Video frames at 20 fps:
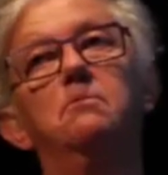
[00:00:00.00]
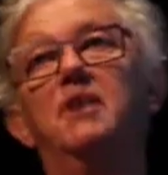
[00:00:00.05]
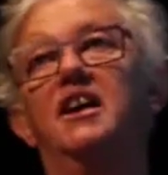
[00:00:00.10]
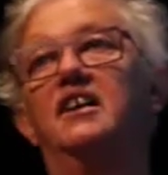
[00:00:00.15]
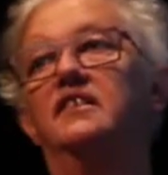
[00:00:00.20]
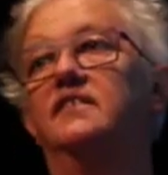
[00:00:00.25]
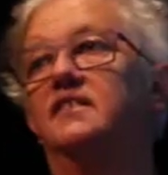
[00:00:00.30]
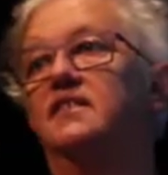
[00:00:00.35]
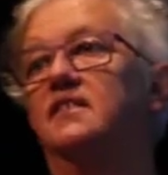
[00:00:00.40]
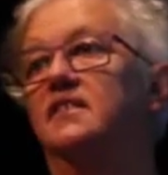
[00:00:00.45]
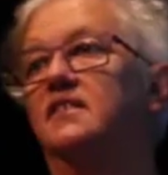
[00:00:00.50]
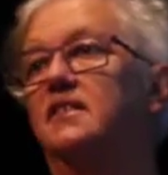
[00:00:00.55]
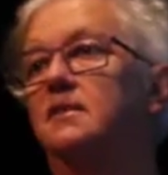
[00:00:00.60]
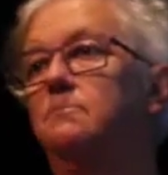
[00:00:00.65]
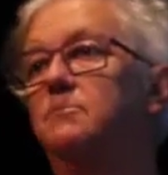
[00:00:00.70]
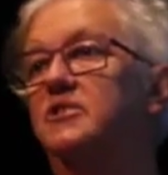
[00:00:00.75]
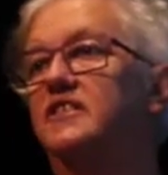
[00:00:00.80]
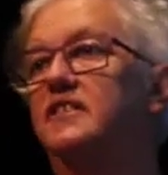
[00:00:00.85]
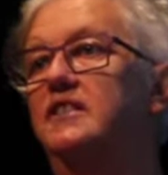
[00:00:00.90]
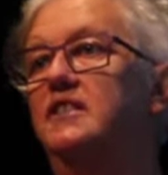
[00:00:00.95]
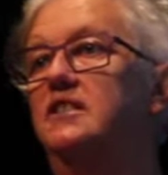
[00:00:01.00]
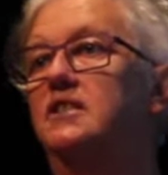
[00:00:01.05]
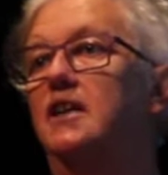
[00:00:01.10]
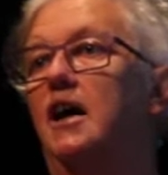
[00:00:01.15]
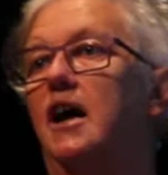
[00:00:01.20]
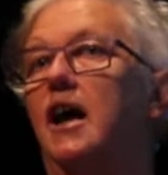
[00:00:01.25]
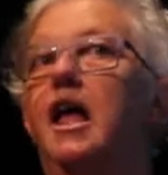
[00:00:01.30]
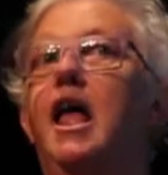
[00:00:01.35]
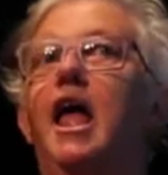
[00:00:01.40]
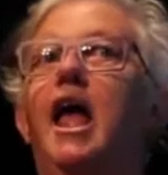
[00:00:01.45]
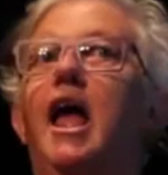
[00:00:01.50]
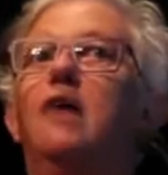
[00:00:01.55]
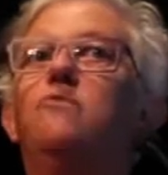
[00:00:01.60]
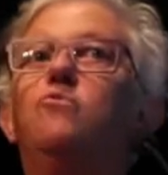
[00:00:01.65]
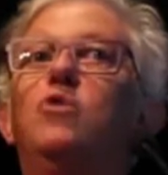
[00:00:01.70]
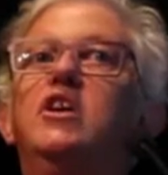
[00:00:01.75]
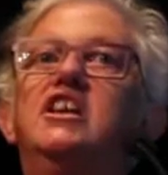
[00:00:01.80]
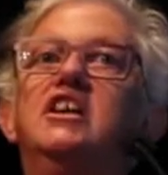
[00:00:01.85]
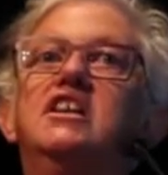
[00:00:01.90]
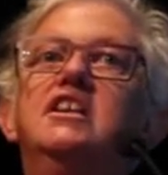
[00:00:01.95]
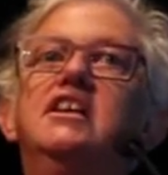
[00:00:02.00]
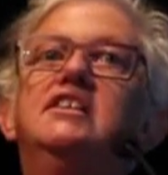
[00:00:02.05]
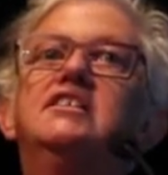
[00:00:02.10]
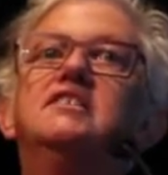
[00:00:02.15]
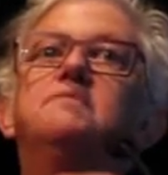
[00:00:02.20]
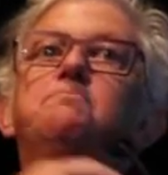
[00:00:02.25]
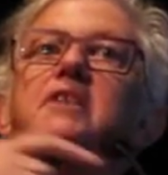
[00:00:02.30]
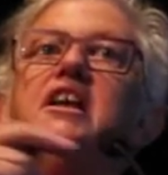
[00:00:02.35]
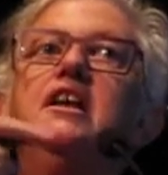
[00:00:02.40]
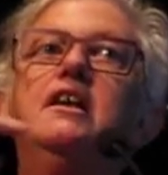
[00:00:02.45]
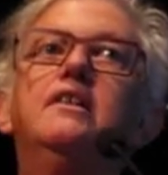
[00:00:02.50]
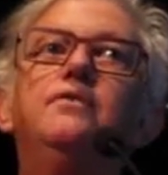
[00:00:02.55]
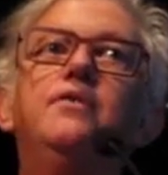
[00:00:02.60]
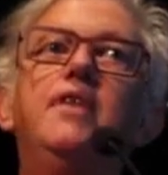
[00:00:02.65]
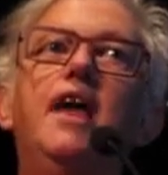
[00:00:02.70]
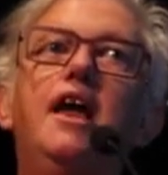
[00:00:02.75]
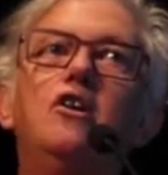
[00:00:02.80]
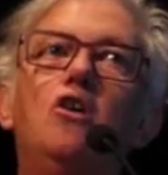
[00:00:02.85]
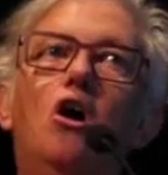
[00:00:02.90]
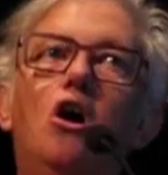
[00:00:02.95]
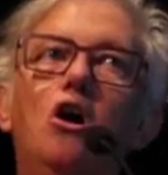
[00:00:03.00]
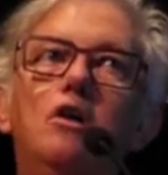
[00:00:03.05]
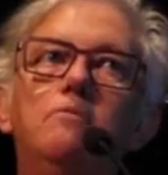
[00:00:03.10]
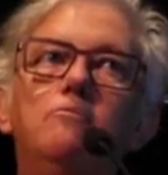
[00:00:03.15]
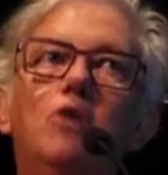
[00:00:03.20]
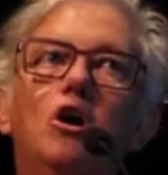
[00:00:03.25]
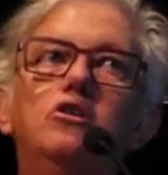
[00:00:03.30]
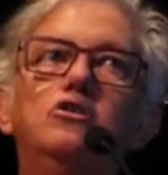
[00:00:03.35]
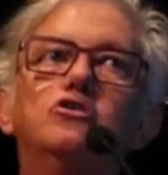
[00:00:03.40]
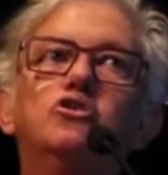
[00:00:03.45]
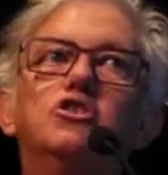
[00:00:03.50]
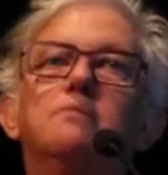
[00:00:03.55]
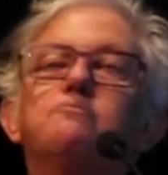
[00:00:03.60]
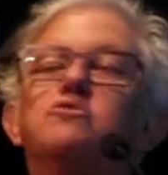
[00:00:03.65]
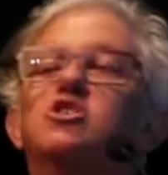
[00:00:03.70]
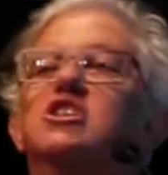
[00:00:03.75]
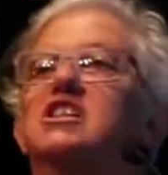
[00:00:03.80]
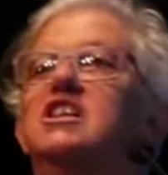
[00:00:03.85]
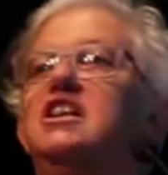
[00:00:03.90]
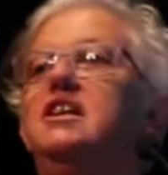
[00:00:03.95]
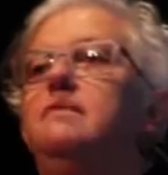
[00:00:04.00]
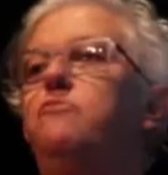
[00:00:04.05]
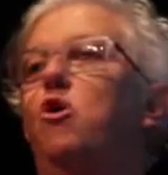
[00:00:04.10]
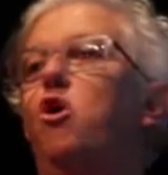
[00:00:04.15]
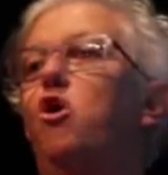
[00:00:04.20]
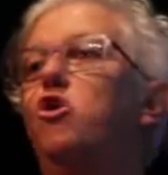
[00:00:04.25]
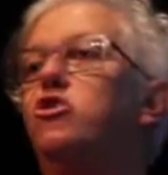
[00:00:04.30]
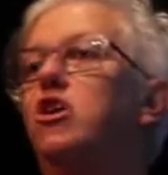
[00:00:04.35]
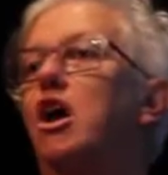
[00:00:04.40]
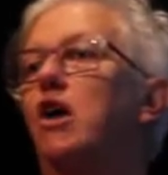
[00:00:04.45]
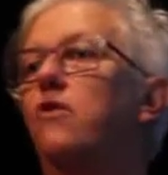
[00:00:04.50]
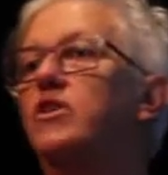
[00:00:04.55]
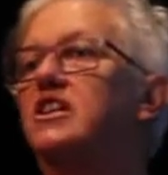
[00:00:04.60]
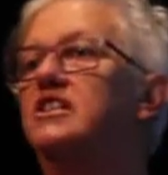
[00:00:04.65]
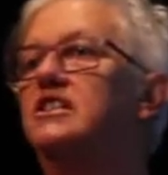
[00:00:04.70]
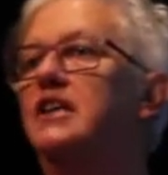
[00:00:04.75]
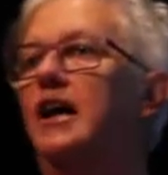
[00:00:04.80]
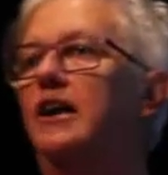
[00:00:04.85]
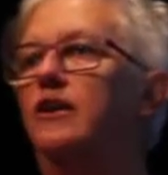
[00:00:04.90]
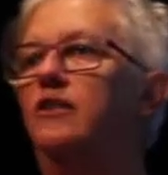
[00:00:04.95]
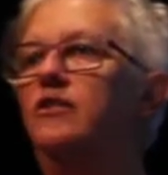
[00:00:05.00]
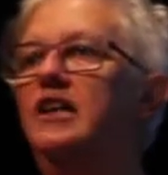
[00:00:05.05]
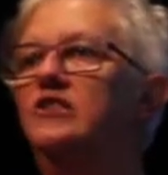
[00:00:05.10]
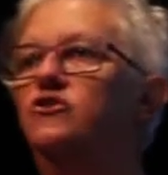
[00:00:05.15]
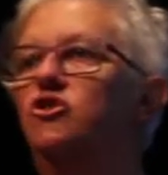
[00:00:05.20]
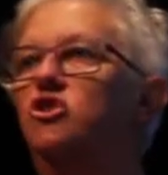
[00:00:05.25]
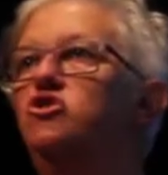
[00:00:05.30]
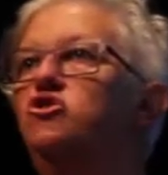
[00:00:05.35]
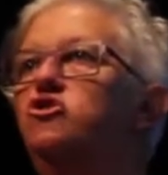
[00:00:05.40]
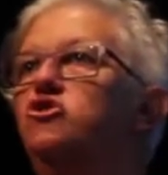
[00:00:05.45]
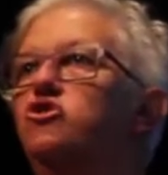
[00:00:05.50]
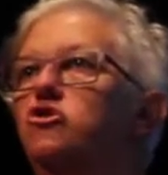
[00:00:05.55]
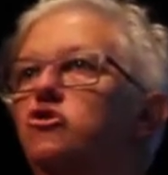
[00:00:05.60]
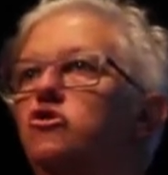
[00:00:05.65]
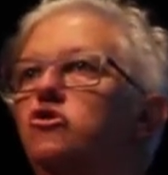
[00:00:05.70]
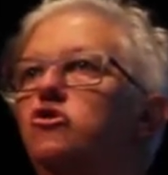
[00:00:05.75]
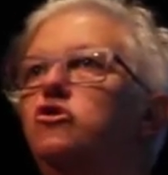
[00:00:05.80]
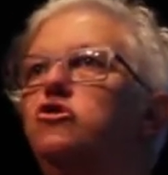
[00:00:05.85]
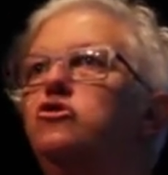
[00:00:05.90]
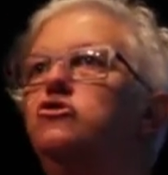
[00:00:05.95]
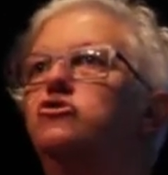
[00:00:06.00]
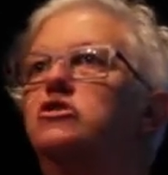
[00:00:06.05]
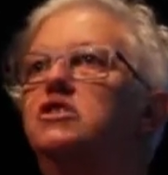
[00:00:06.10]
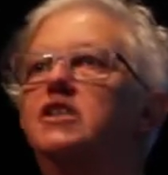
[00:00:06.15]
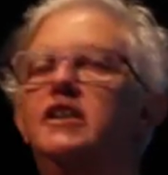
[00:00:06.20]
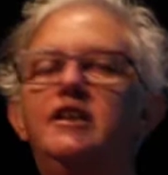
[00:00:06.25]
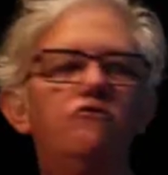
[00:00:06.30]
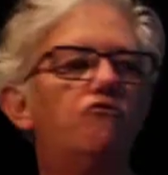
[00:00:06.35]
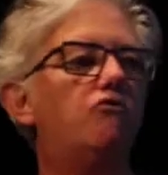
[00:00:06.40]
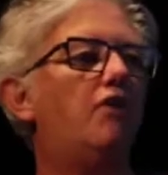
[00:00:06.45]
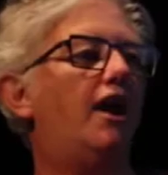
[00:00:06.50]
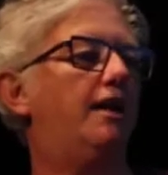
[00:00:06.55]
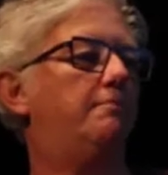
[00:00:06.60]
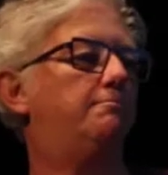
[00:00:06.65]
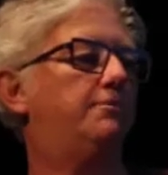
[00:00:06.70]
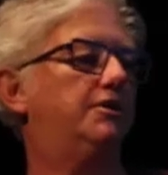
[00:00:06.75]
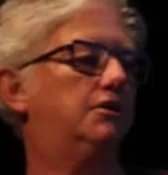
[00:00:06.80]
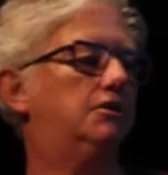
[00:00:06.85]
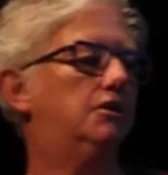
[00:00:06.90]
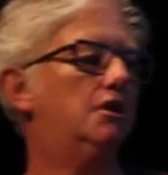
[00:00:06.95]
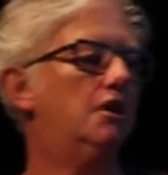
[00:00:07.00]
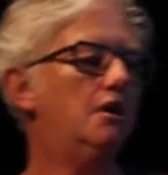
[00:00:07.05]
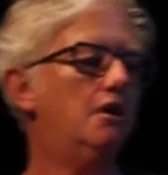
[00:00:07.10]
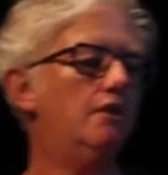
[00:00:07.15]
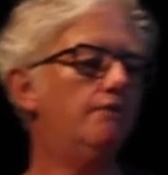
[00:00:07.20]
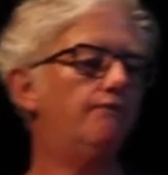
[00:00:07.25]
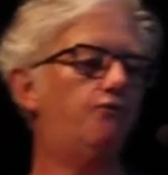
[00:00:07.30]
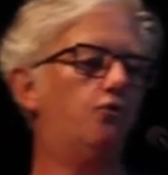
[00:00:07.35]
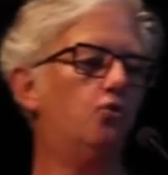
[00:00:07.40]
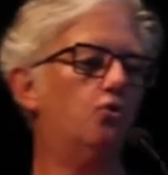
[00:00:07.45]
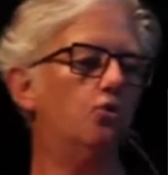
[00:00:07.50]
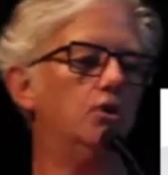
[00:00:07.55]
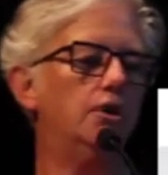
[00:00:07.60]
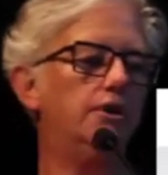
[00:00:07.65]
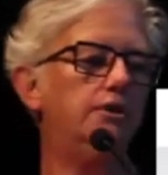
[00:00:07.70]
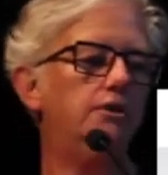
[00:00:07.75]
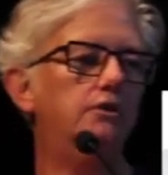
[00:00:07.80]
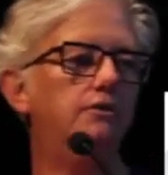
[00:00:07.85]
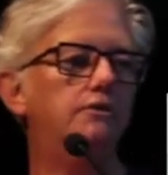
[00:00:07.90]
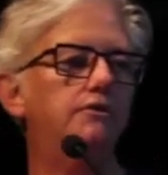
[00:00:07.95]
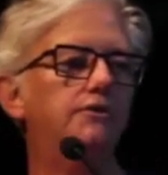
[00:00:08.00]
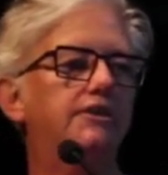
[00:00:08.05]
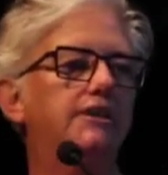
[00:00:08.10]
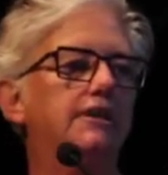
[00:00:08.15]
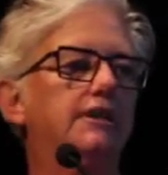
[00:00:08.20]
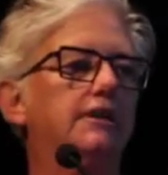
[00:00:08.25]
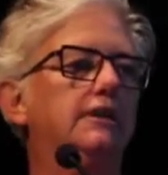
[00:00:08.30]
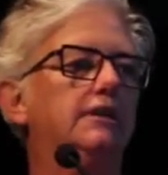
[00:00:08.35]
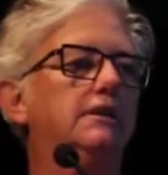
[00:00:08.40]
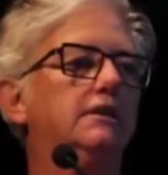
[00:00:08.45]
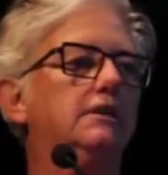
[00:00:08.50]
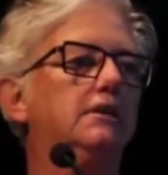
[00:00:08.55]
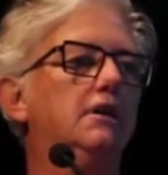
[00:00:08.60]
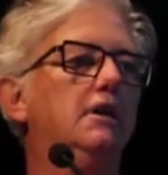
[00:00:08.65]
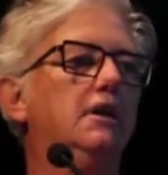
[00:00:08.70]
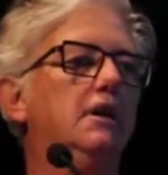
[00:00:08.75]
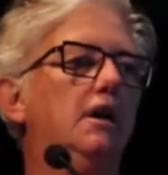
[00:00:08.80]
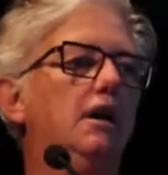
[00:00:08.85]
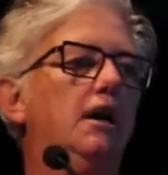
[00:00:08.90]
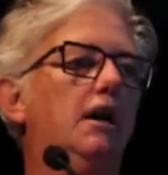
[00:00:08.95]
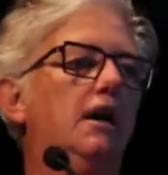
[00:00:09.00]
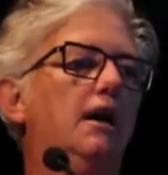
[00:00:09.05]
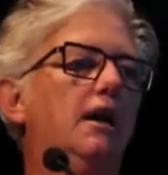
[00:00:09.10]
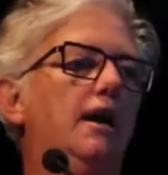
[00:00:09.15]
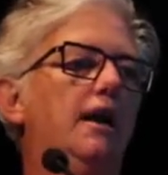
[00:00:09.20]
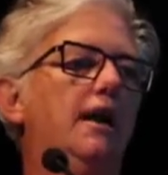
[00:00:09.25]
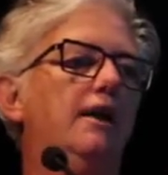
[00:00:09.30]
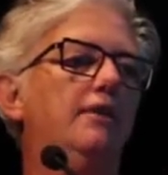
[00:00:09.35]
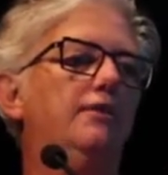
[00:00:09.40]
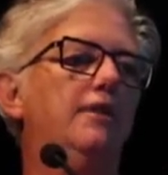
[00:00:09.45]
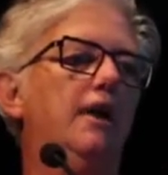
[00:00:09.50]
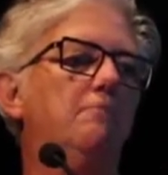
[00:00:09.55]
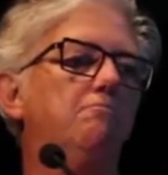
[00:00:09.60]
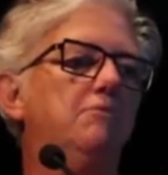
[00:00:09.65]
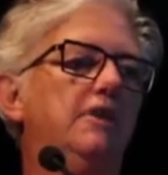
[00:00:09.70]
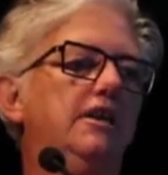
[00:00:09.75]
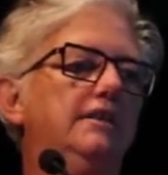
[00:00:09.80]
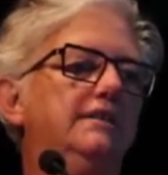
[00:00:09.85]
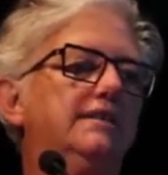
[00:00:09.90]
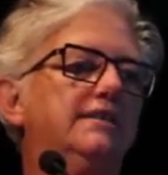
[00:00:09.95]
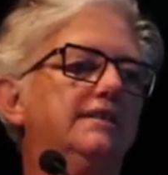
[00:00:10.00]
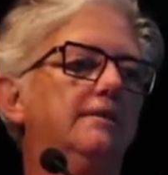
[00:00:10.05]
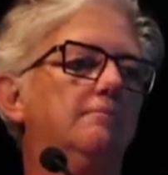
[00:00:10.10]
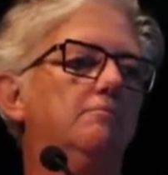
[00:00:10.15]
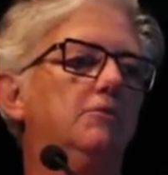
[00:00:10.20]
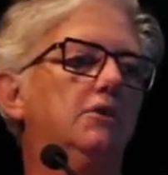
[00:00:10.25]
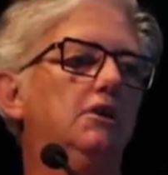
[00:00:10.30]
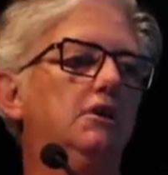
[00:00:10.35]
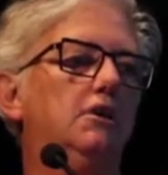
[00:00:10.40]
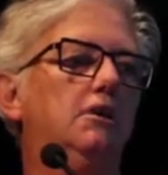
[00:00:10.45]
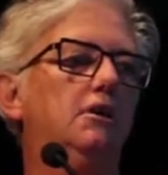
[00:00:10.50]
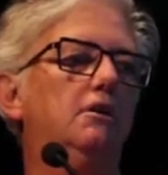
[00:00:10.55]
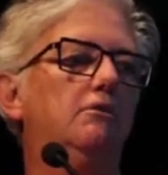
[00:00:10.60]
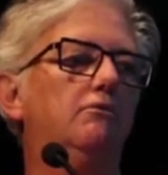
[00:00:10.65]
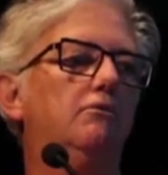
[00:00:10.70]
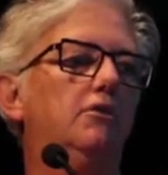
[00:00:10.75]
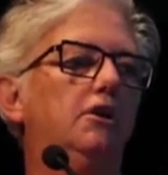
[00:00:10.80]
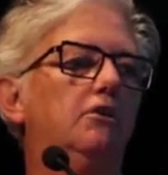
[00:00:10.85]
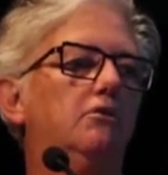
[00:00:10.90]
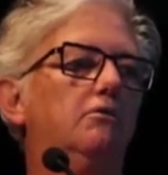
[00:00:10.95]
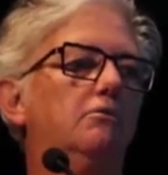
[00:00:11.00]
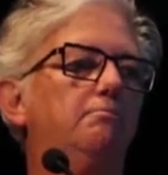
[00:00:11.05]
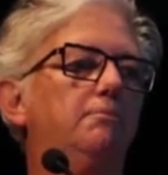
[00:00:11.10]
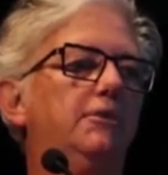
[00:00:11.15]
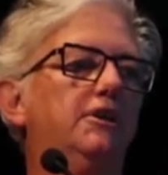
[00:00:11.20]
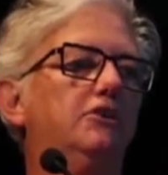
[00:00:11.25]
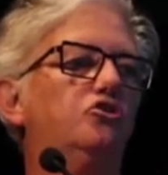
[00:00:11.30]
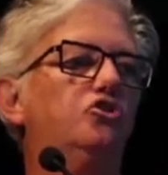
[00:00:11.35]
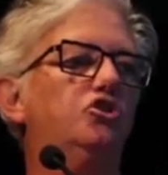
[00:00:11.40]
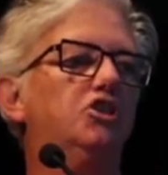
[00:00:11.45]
about 60% are. And we can expect that home ownership to keep on going down. And that's a hugely rapid fall in New Zealand. And that means some real big